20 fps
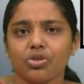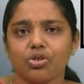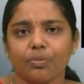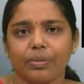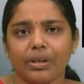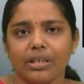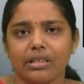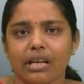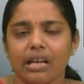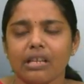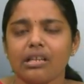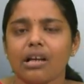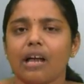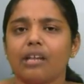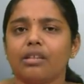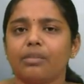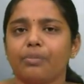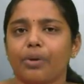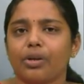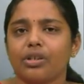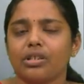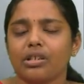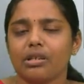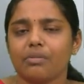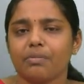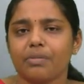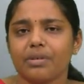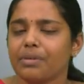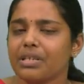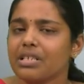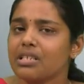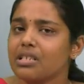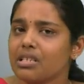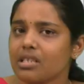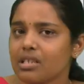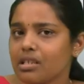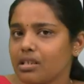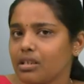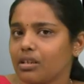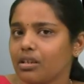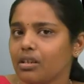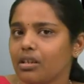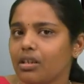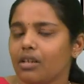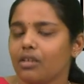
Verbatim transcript: to be done and the political prisoners in the